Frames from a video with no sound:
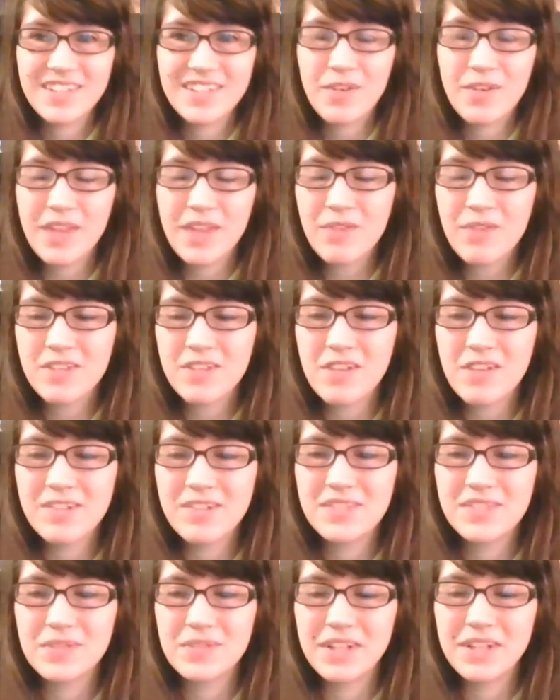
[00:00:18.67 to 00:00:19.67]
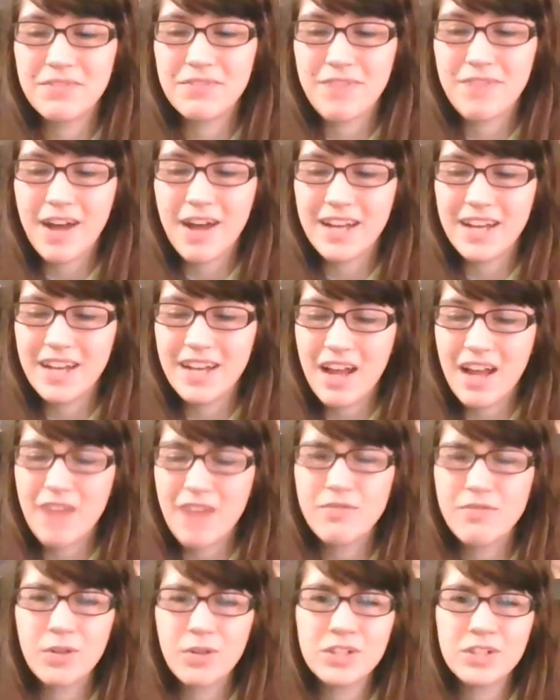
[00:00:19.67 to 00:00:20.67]
So that was always really fun.
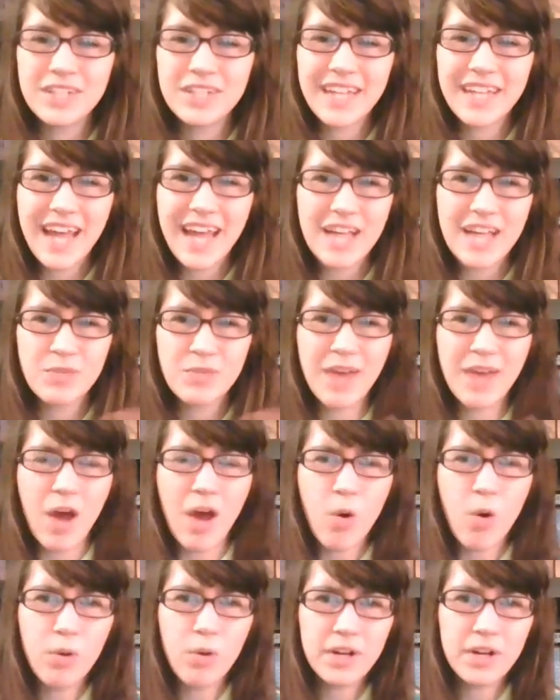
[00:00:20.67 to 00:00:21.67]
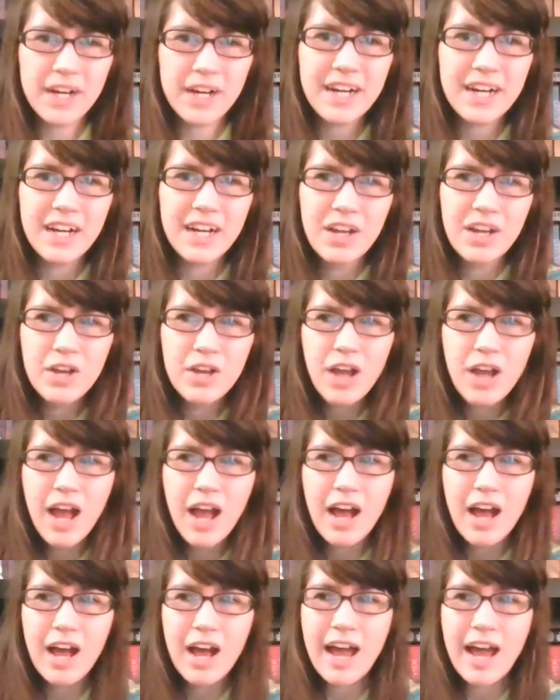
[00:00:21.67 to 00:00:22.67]
Unfortunately, as we got older,
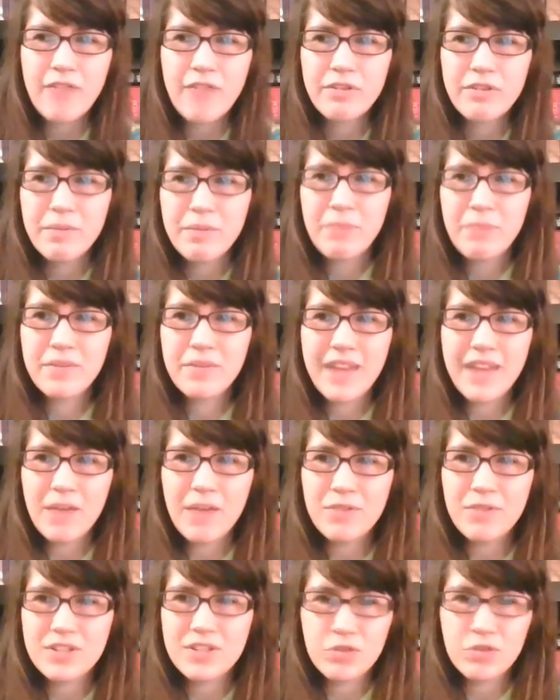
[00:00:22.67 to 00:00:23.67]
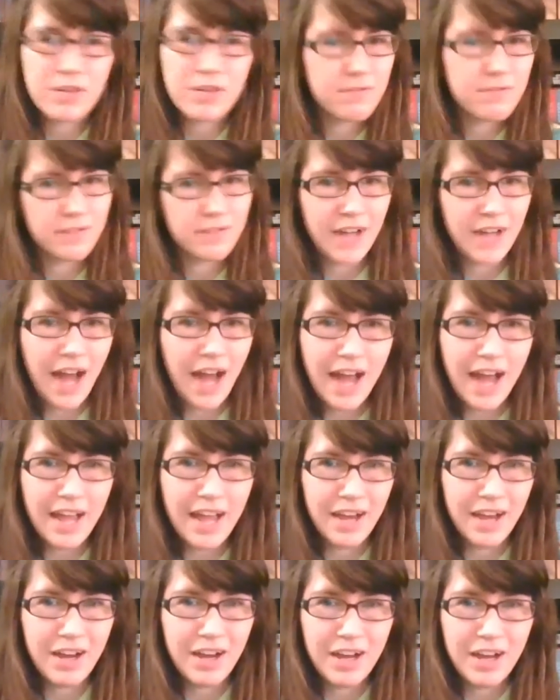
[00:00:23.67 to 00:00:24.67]
I remember that we sort of
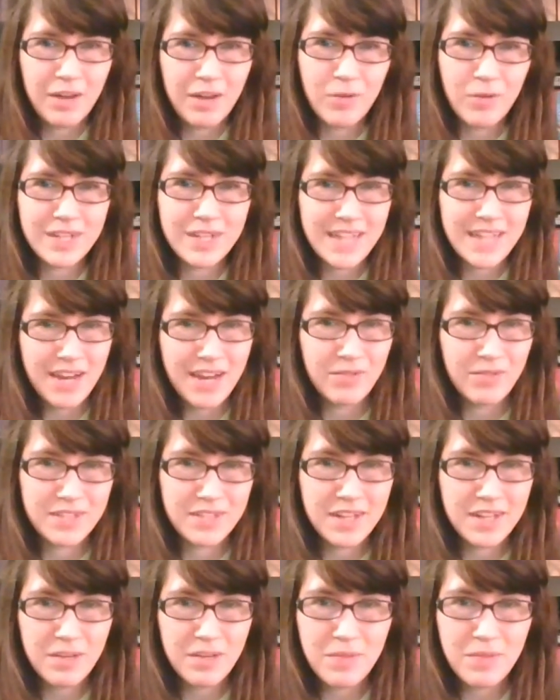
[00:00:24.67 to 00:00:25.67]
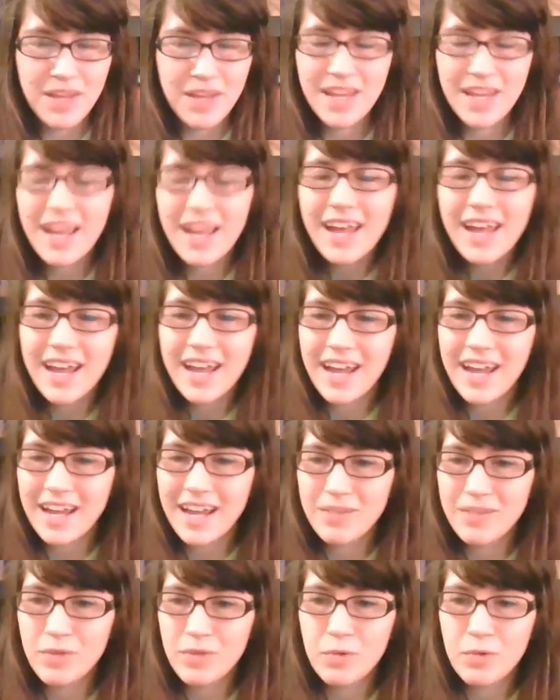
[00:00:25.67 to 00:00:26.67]
forgot what day it was going to be,
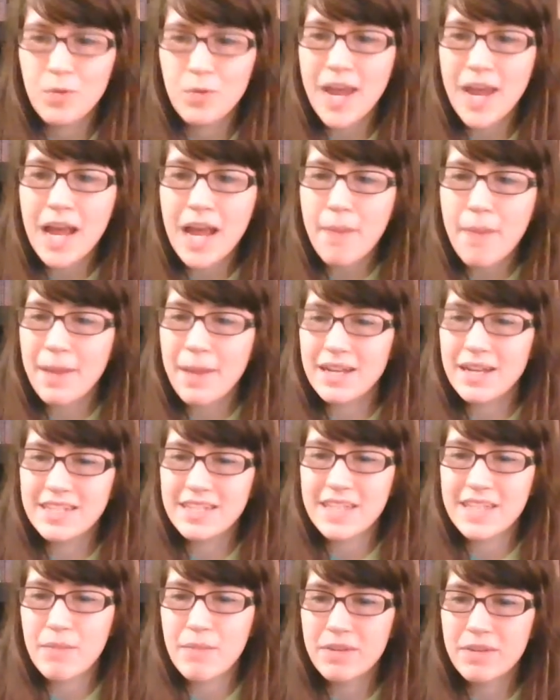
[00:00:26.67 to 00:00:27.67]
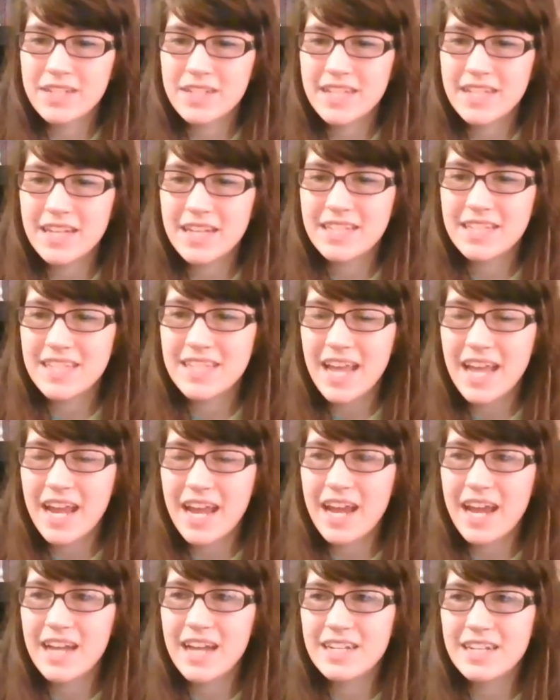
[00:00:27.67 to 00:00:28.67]
and we would wake up on December 6th
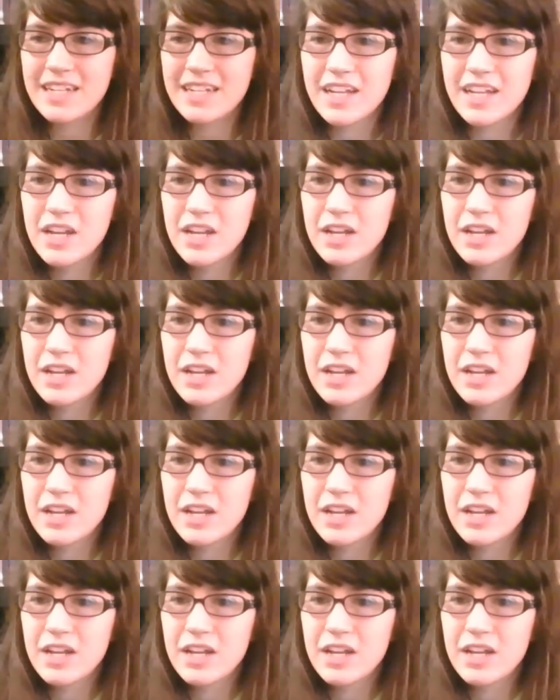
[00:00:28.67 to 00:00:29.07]
and